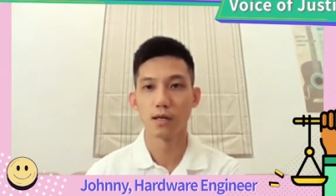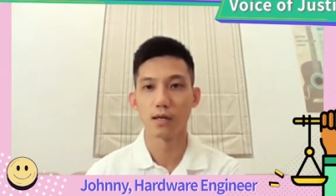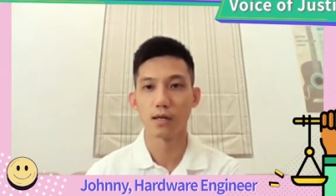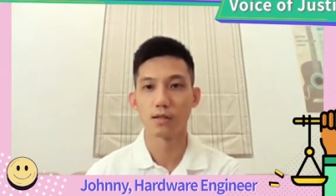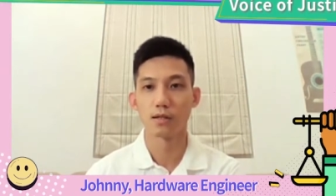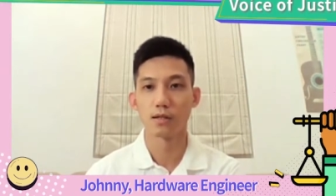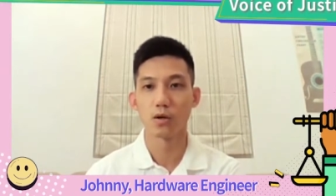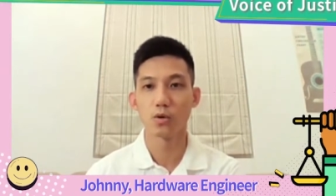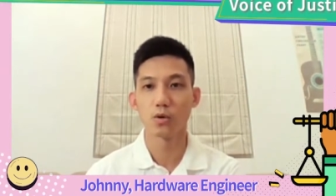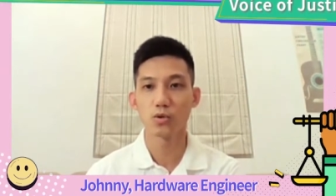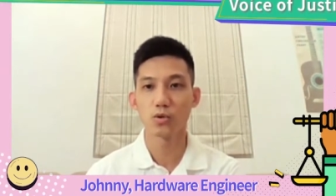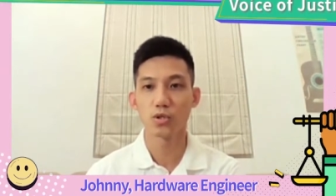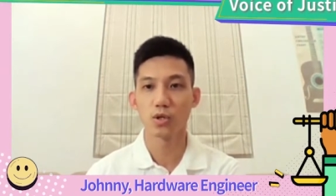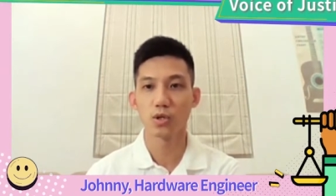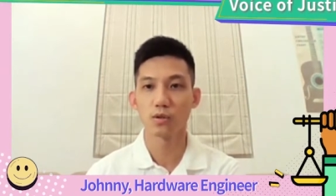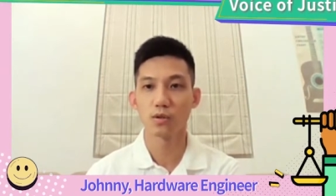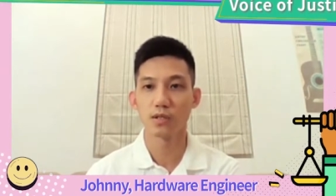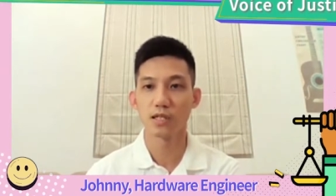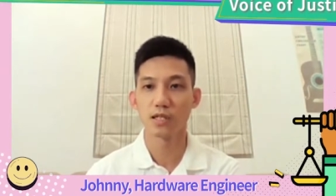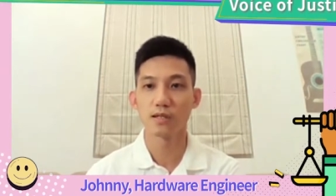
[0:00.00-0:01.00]
and
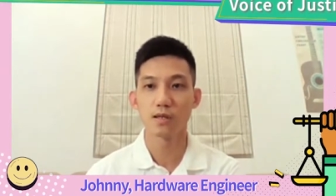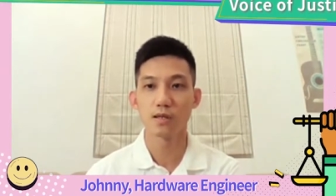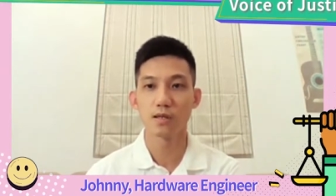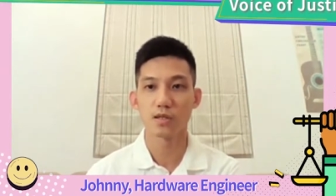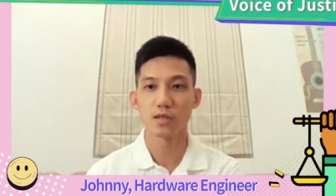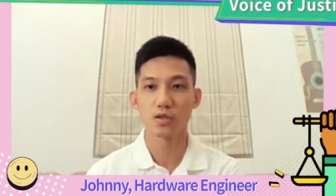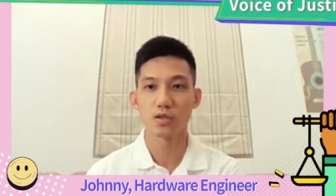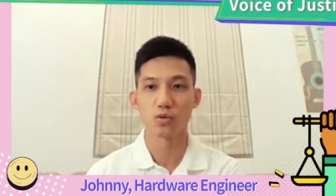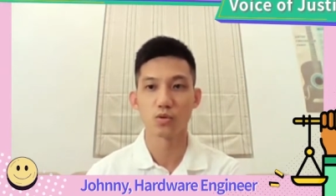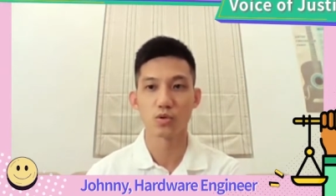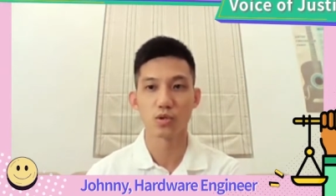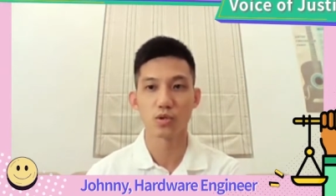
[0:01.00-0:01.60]
also lead us to